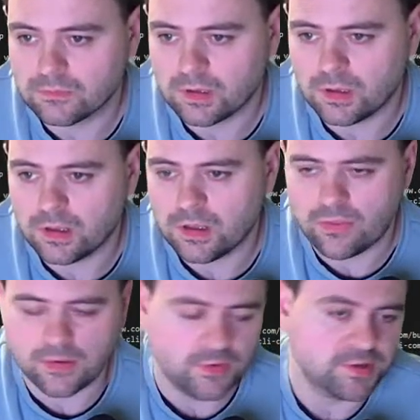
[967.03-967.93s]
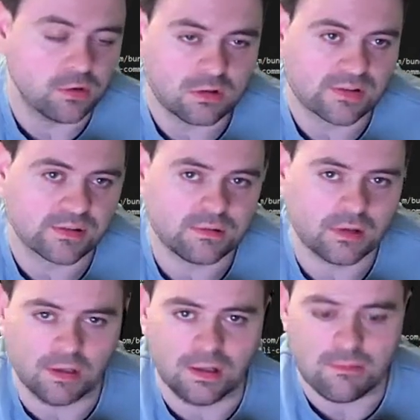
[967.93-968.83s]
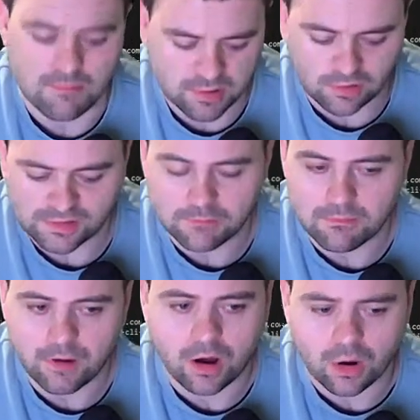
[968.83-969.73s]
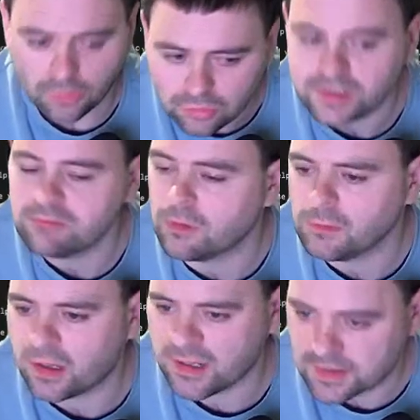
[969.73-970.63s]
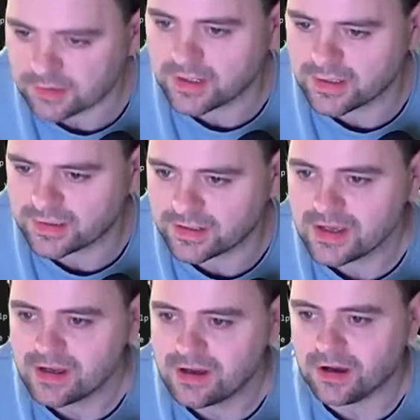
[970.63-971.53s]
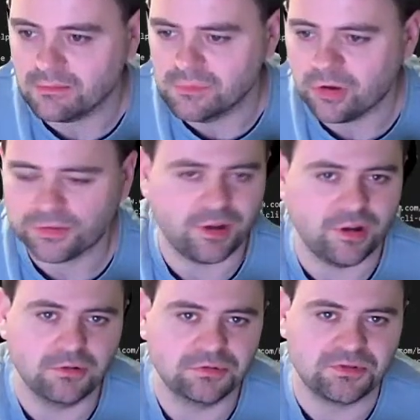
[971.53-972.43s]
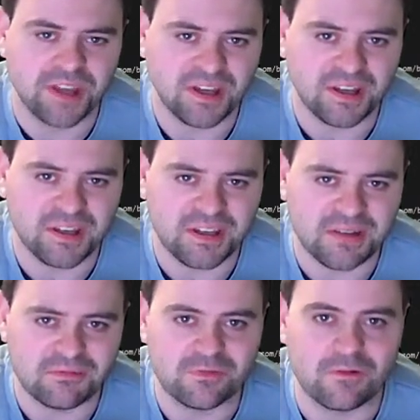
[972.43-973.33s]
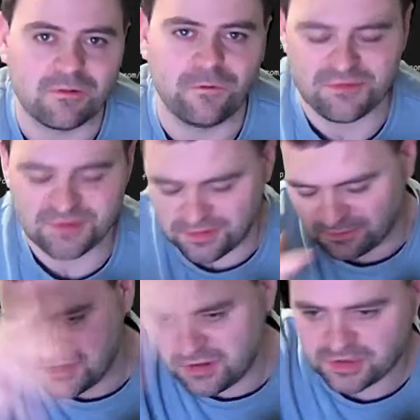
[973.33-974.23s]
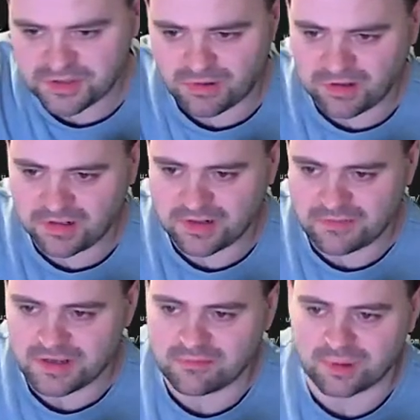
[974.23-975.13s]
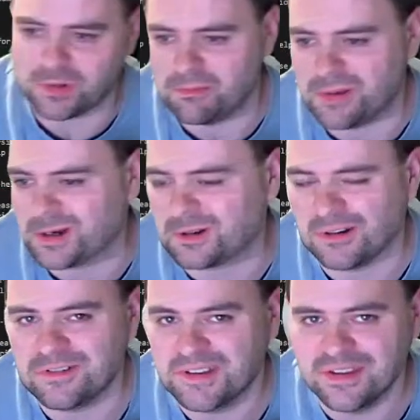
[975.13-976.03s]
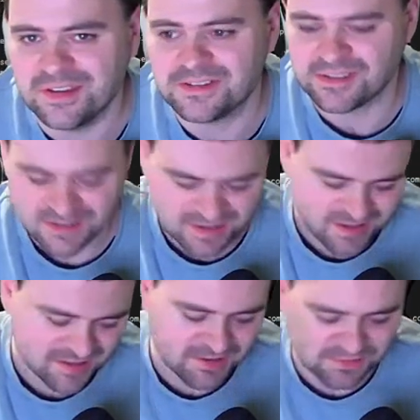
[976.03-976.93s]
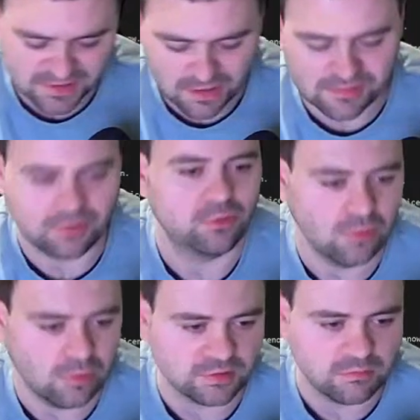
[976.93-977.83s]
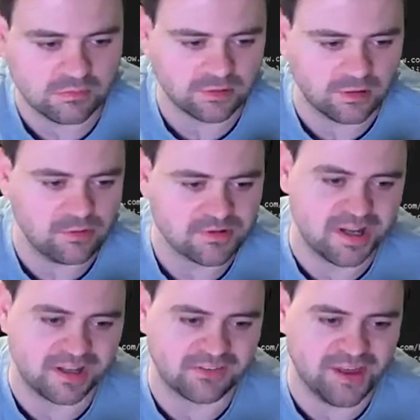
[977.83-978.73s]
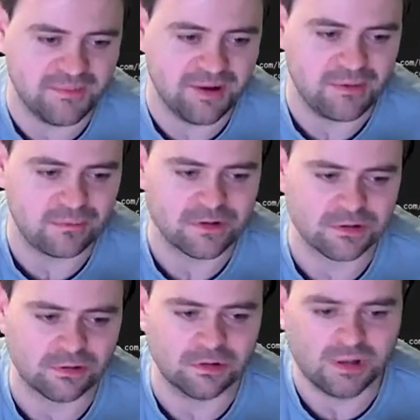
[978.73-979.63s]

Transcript: docs, because I'm wholly reliant on it. I'm not Earl Duque with a fountain of knowledge behind me and probably a background in this. His videos are awesome, so go check them out for sure.